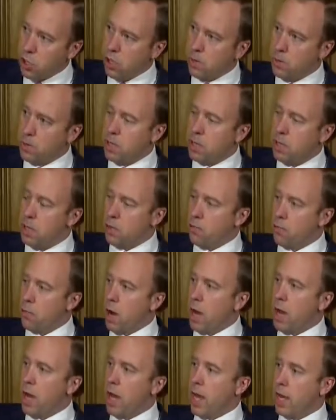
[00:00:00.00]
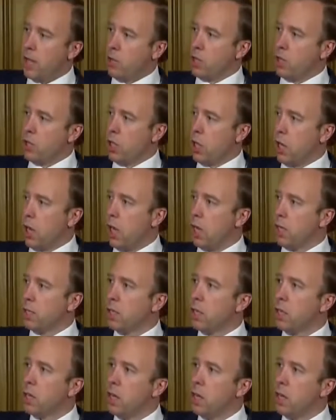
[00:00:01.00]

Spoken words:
terms in this right-hand chart.